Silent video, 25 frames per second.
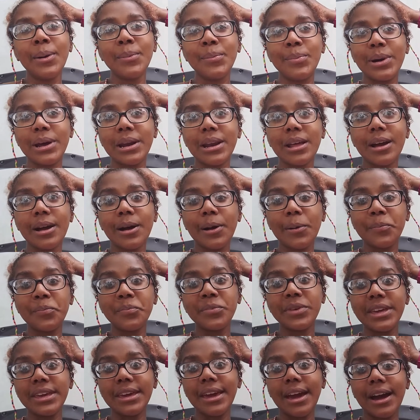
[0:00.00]
But
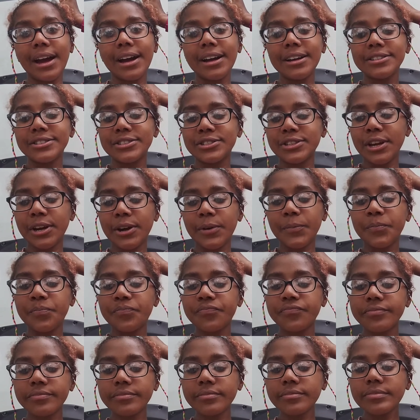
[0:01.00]
um, yeah, so
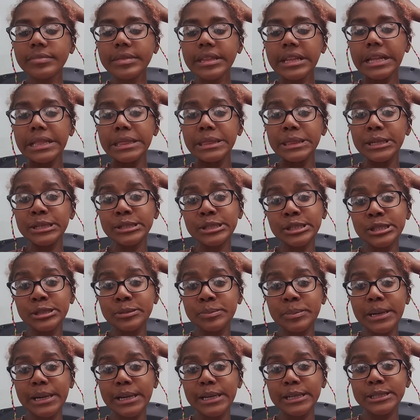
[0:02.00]
this was
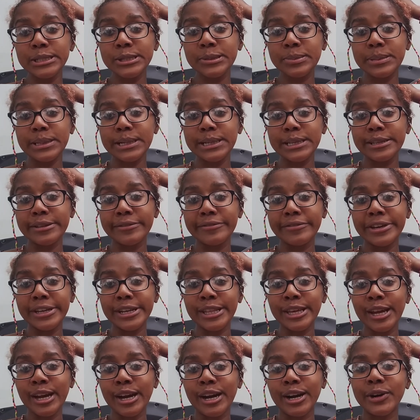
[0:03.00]
my explaining
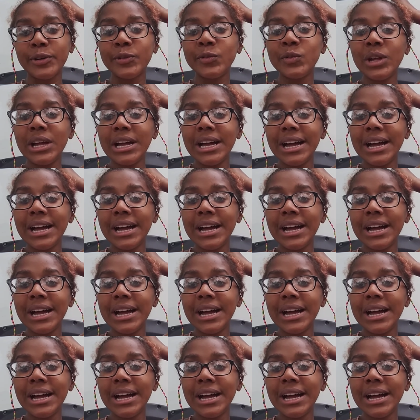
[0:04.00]
video.